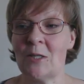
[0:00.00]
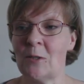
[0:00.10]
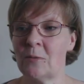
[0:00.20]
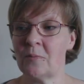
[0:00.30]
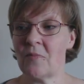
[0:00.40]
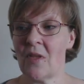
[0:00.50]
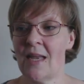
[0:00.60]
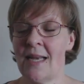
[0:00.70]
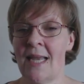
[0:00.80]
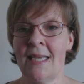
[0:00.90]
So
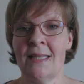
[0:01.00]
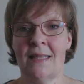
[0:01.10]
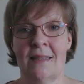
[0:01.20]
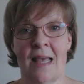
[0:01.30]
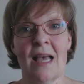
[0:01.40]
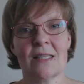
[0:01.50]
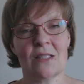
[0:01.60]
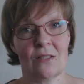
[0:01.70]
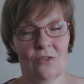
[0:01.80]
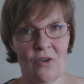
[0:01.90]
I laid
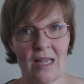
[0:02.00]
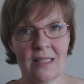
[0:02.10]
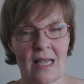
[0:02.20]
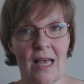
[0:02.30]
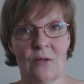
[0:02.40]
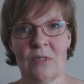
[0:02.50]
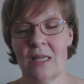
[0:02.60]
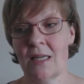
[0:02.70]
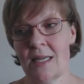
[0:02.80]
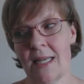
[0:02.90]
that dress out,
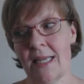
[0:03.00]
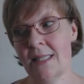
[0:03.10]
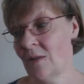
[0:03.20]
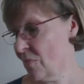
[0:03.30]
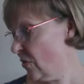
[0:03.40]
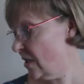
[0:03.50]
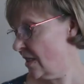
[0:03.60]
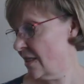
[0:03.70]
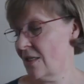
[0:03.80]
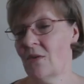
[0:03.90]
and I laid the
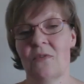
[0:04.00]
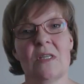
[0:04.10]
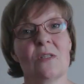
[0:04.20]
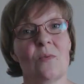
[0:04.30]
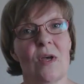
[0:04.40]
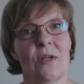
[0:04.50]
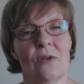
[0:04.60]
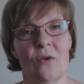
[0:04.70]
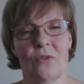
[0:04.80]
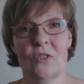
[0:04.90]
bodice of this
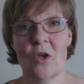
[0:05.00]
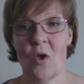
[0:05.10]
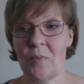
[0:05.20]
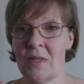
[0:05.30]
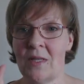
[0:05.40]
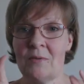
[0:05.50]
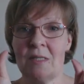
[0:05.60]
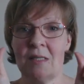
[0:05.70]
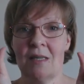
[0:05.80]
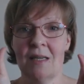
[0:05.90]
one on the top, and there
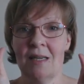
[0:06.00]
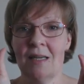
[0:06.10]
was